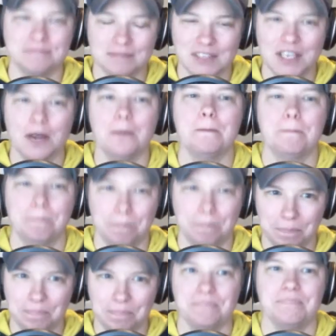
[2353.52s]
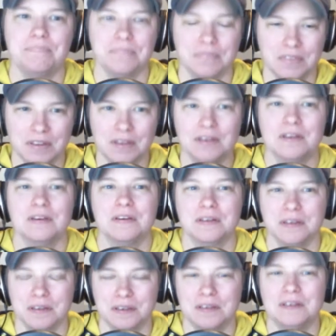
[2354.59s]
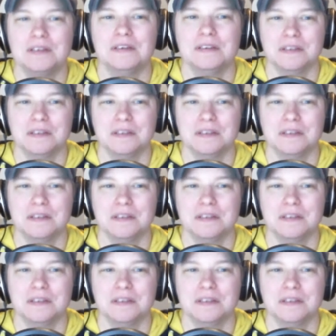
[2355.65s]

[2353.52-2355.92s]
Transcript: That was the follow up. That was a great book.